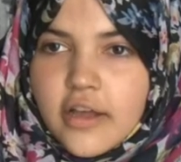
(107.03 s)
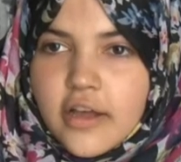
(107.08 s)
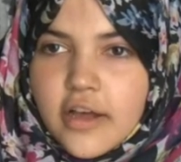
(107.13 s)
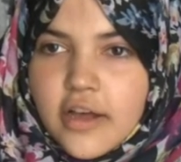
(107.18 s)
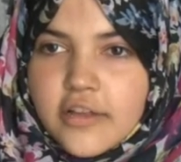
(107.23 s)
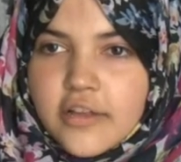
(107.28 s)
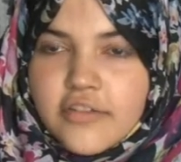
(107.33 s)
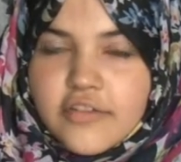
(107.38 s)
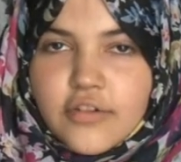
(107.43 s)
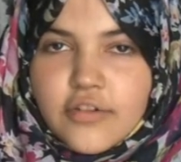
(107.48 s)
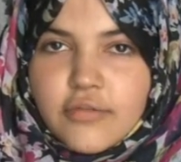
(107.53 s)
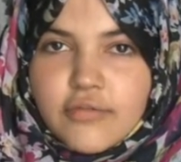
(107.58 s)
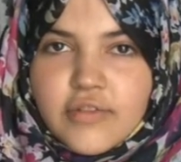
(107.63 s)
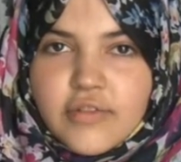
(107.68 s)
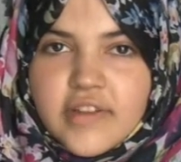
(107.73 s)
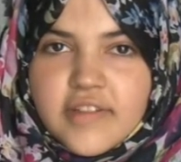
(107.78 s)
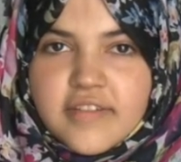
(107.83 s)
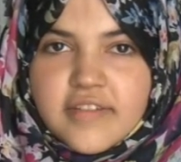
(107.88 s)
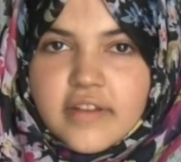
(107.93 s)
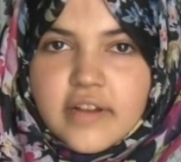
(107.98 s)
And so
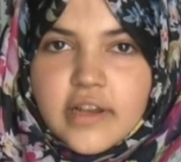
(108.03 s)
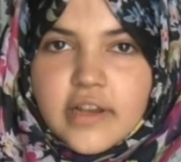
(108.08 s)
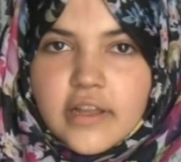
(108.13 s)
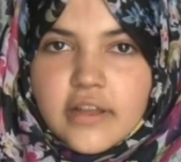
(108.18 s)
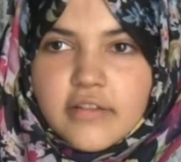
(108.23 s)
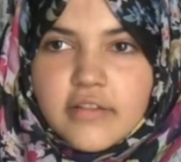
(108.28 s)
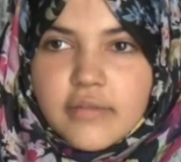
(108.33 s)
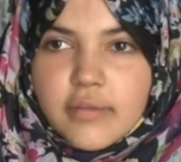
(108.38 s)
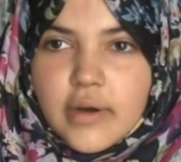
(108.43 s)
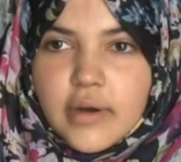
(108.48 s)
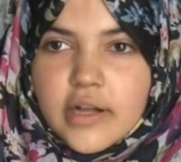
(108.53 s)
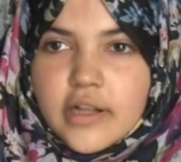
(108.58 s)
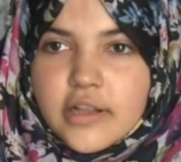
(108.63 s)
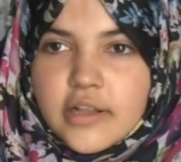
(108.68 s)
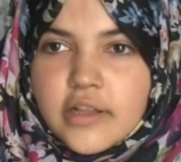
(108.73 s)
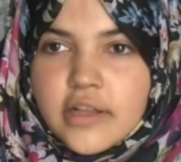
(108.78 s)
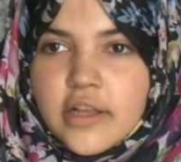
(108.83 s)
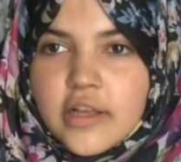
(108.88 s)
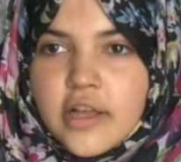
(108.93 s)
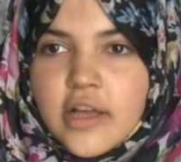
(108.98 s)
recently as well,
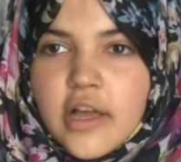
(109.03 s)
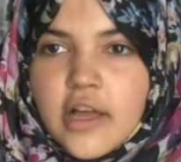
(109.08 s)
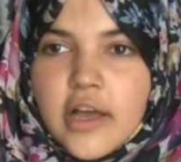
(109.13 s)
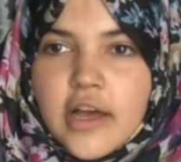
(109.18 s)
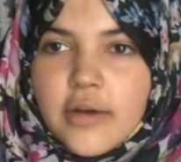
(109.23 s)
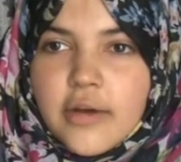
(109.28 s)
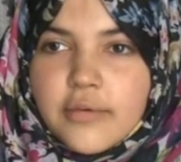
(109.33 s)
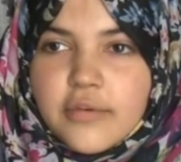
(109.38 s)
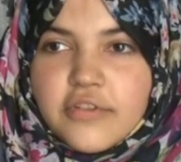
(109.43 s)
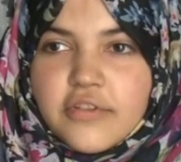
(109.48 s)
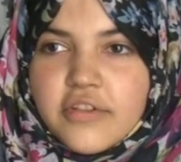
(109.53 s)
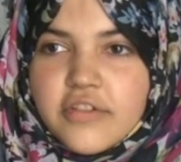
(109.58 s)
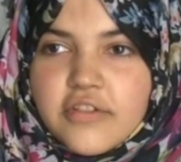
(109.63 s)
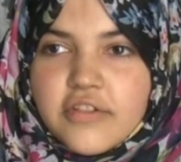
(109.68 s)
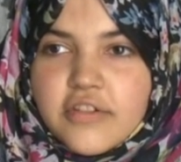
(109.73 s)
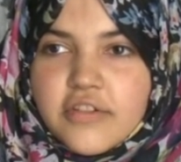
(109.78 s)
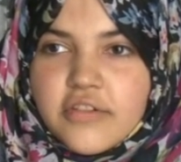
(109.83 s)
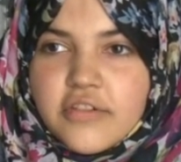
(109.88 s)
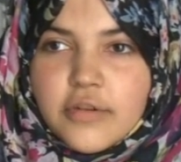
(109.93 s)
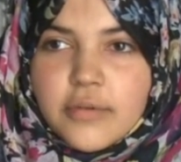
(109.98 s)
which is
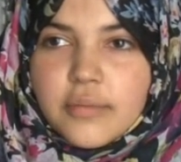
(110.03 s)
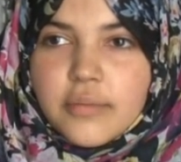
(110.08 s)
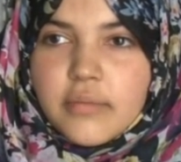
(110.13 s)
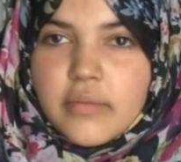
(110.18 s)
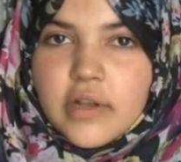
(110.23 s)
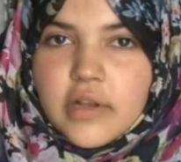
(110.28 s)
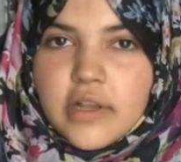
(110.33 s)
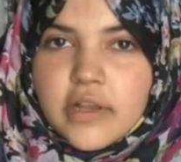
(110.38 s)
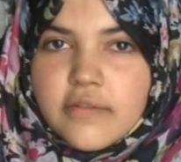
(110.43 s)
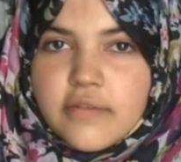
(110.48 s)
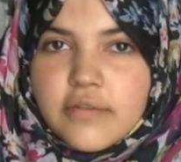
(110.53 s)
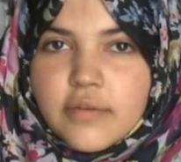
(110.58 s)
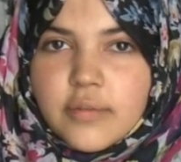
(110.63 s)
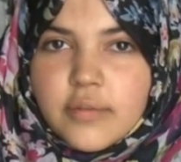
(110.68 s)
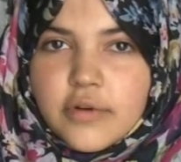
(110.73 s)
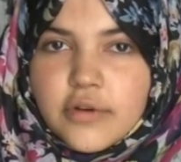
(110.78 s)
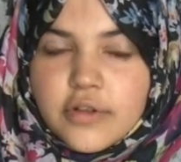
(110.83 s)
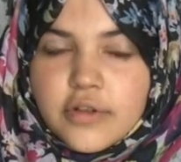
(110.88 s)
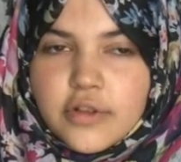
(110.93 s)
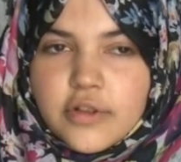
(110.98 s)
just
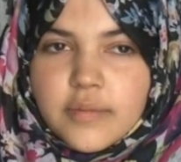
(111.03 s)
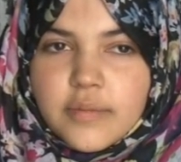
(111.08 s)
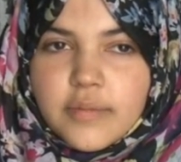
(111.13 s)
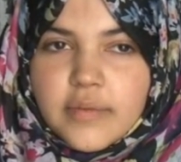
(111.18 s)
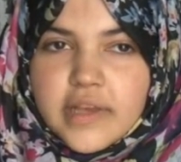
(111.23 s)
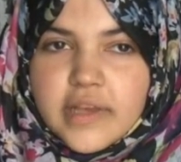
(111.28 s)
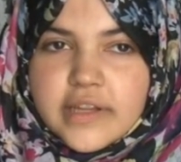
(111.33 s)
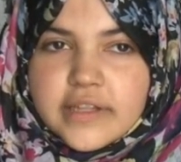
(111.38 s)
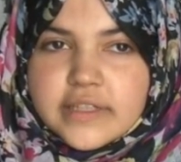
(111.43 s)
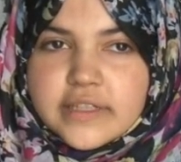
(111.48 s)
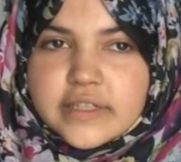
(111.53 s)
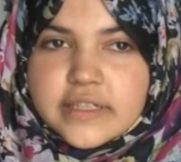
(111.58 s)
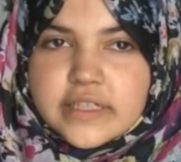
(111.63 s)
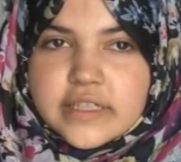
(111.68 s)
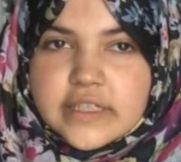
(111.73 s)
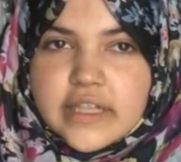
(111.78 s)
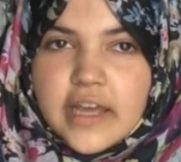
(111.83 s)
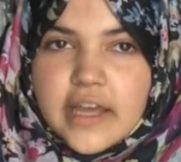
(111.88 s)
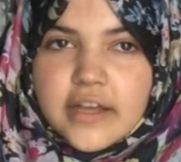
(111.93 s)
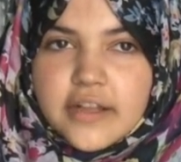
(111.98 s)
unbelievable, because the
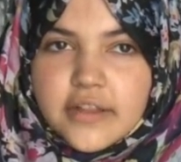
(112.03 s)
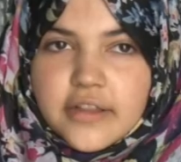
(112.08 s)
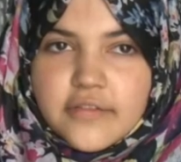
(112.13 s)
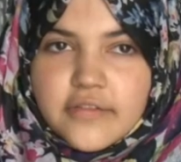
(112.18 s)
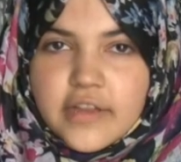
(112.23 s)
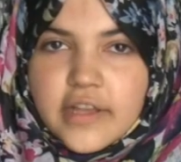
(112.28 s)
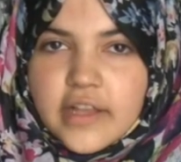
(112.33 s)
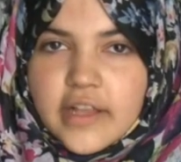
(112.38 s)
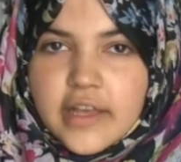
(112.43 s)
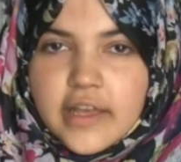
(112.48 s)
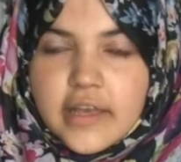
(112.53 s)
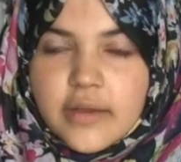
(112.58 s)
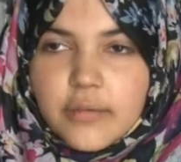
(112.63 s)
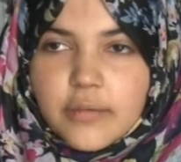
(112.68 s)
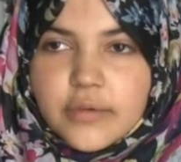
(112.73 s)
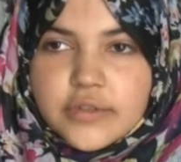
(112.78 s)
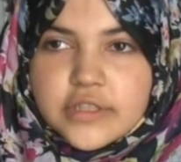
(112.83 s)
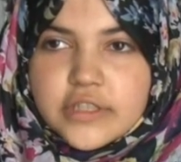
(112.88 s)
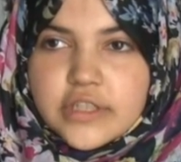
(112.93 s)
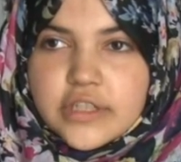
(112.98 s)
scale of it, like, it
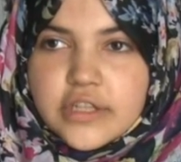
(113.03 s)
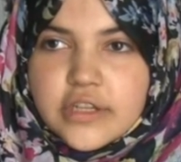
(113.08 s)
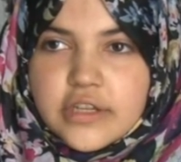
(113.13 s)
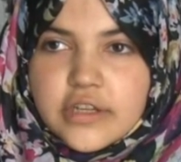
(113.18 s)
wasn't